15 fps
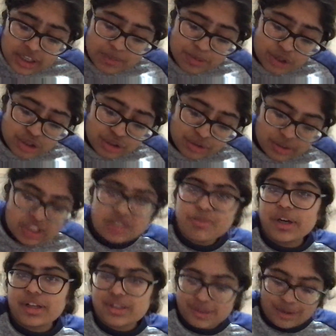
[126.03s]
Push three, he's
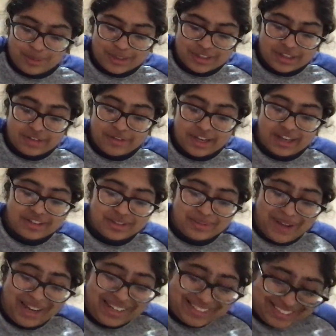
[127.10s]
British, so I'm just like faking some
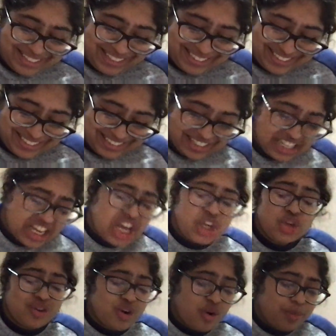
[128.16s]
accent.
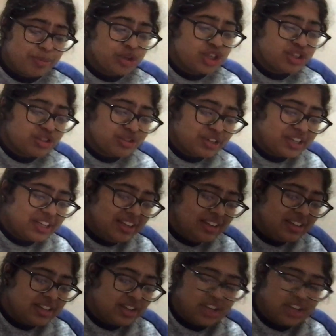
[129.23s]
You gotta push three.